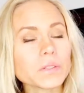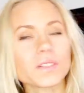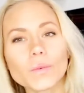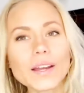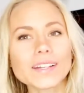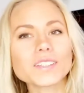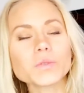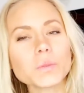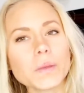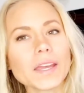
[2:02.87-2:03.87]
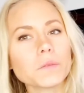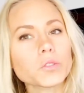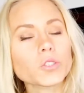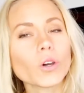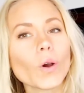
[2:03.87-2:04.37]
the wires would be able
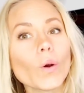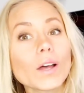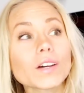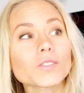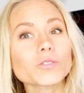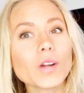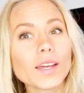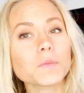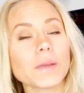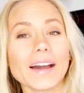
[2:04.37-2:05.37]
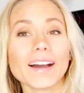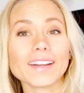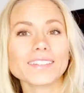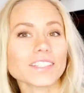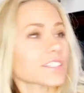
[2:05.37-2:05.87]
to go right
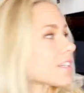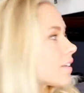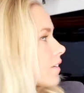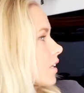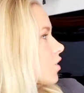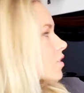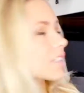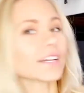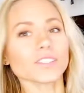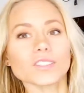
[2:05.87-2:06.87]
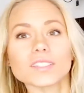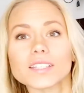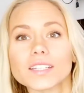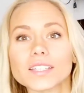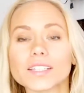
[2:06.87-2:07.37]
behind the TV, just like you see
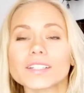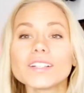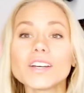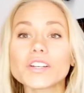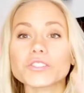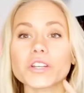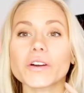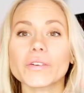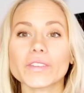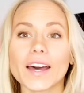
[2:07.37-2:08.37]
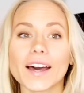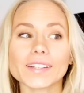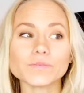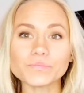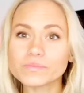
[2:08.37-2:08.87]
here, so that
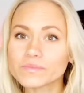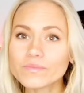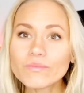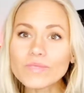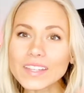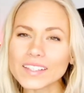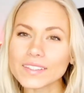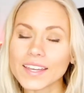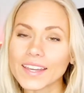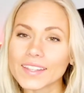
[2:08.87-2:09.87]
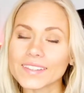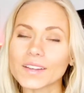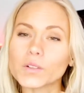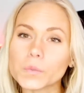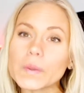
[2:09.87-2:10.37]
they
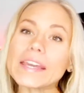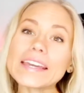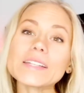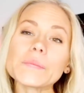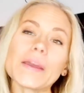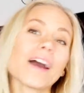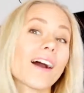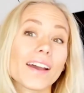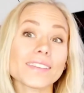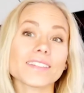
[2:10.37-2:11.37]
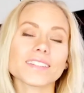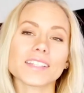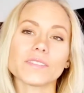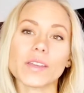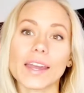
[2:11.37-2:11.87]
would be hidden behind the
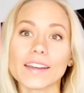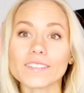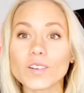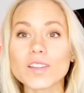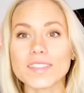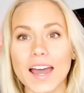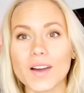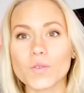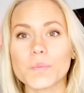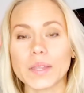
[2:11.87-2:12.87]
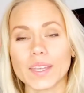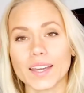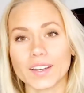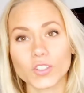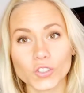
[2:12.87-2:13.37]
TV. And I thought that would be a
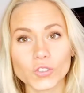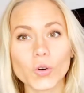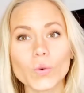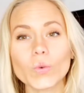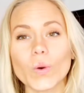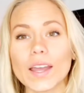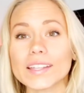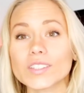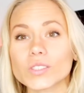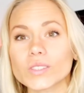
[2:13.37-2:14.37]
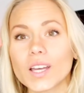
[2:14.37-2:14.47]
cool way to